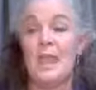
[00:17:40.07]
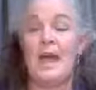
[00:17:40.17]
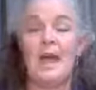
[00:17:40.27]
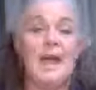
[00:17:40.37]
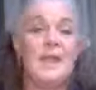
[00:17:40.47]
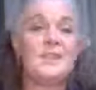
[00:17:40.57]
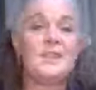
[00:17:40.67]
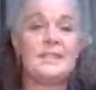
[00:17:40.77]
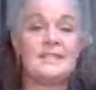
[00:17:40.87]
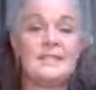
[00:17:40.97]

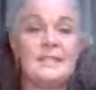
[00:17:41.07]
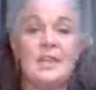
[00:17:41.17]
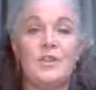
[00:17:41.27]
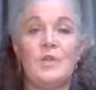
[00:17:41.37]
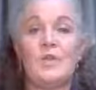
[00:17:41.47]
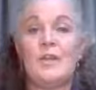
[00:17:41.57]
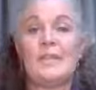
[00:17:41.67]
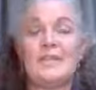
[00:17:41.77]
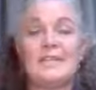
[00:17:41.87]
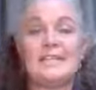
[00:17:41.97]
Amethyst is another good
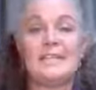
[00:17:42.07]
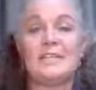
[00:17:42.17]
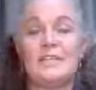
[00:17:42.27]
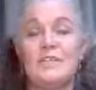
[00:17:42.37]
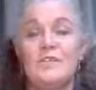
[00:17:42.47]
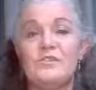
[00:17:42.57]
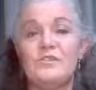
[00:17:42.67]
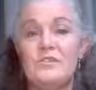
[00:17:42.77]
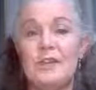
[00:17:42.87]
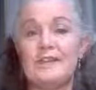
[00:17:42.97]
one that assists us with
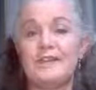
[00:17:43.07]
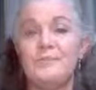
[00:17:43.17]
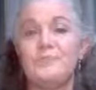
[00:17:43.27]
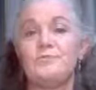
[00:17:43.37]
stress.